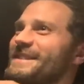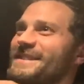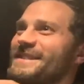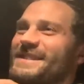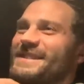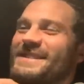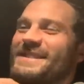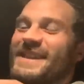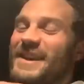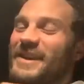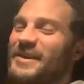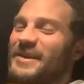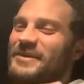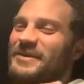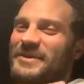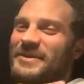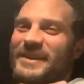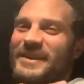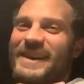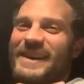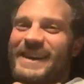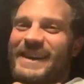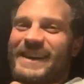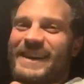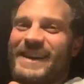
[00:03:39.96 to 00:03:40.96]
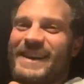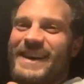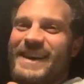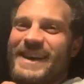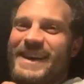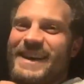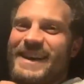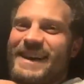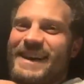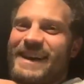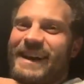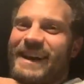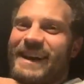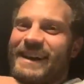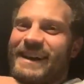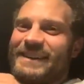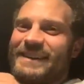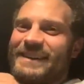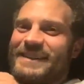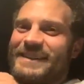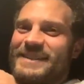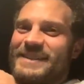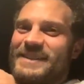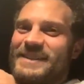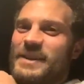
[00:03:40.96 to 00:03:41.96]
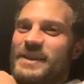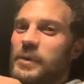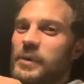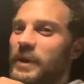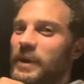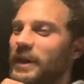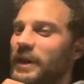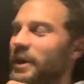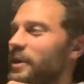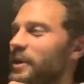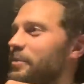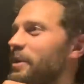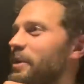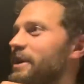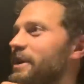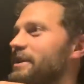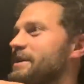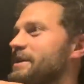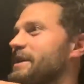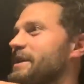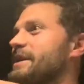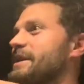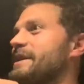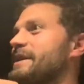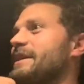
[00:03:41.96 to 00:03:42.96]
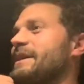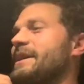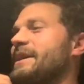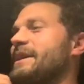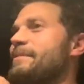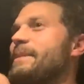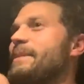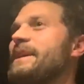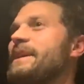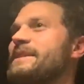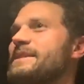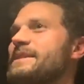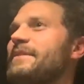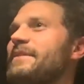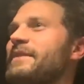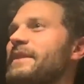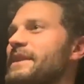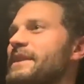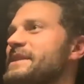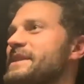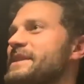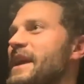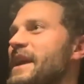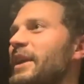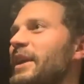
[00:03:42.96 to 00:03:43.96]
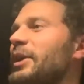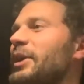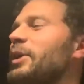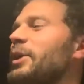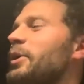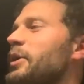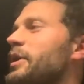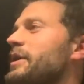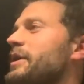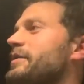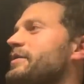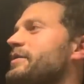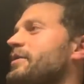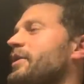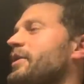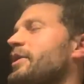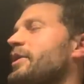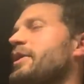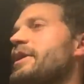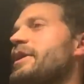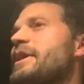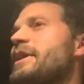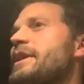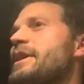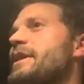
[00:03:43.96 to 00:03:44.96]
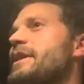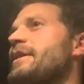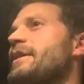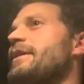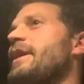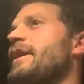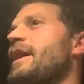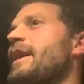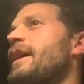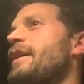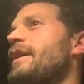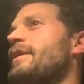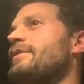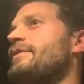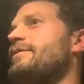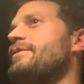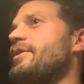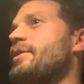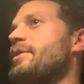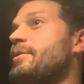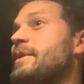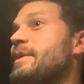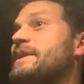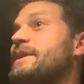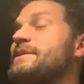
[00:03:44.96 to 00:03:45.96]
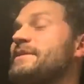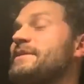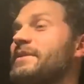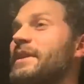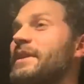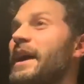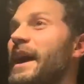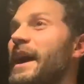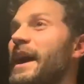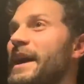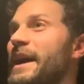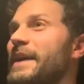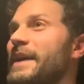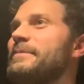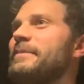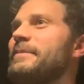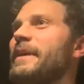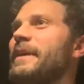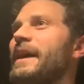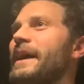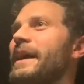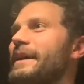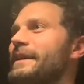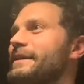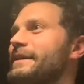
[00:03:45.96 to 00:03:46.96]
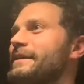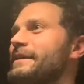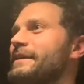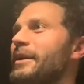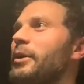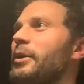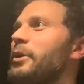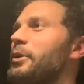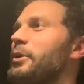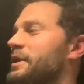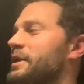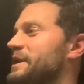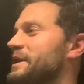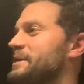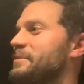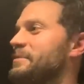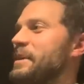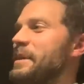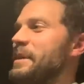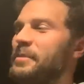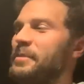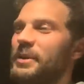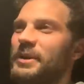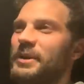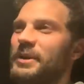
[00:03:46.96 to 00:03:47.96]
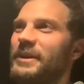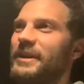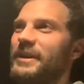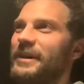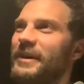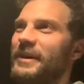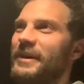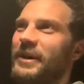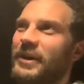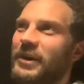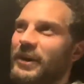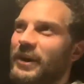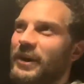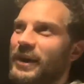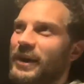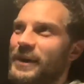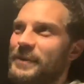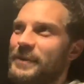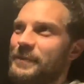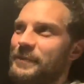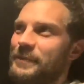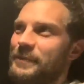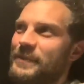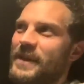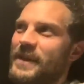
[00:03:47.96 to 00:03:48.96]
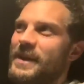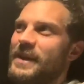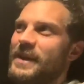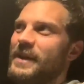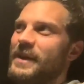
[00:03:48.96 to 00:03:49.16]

it's terrifying and just knowing you're about to commit something to celluloid for uh, for the rest of time and all these people are um,